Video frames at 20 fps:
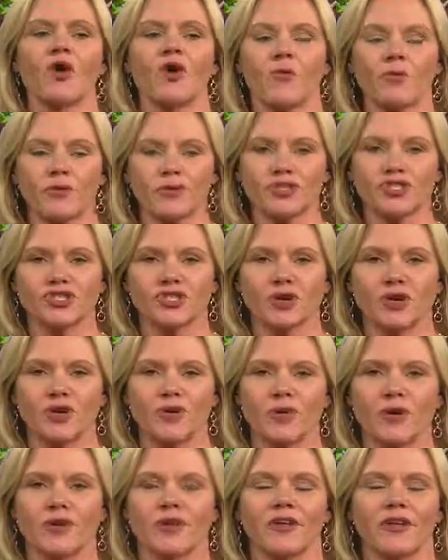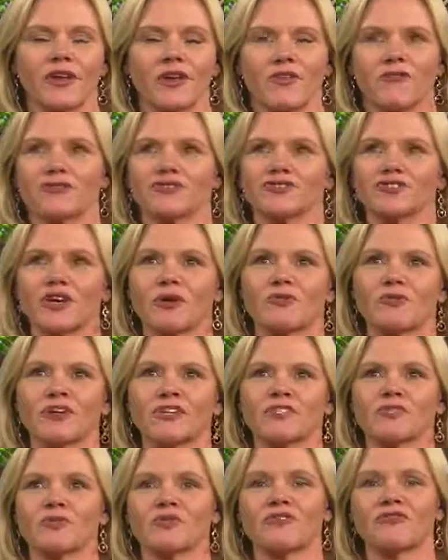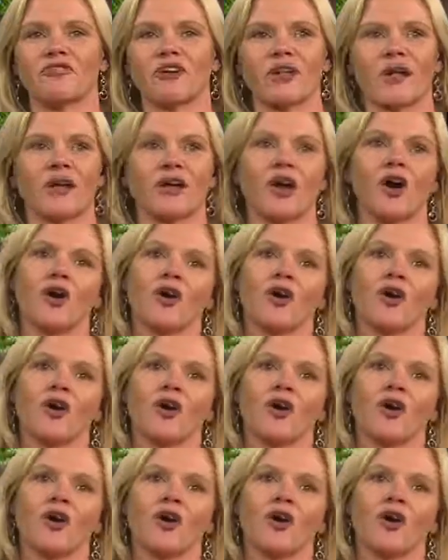Oprah show, and for some reason we feel like,